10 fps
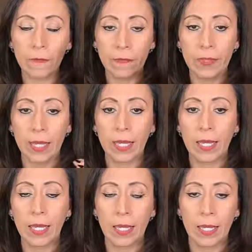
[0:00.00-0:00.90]

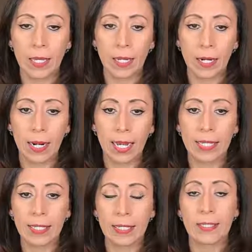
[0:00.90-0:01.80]
the
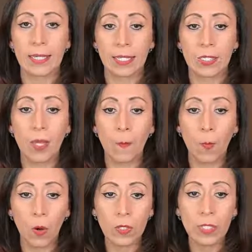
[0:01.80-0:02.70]
line that says
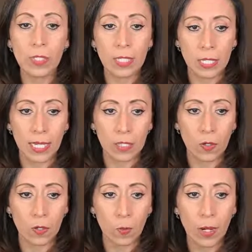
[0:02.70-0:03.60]
month in that
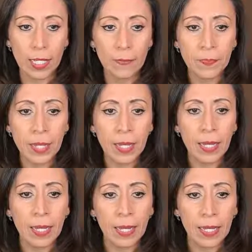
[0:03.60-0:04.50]
column one.
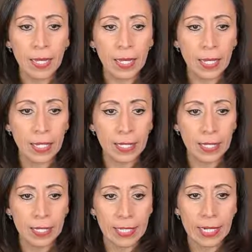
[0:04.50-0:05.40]
And
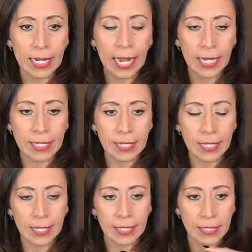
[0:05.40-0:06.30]
the next
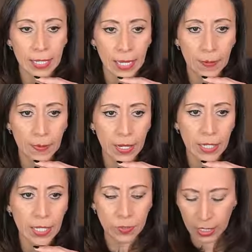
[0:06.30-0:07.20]
step,
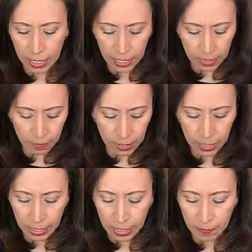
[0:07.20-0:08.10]
and actually, let
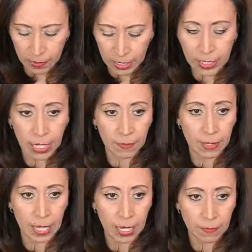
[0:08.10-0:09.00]
me keep the same
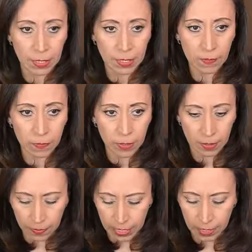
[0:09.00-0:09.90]
names
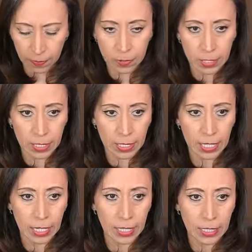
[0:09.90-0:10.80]
variables. Then
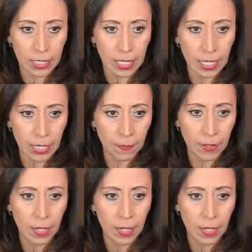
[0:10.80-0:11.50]
here skip,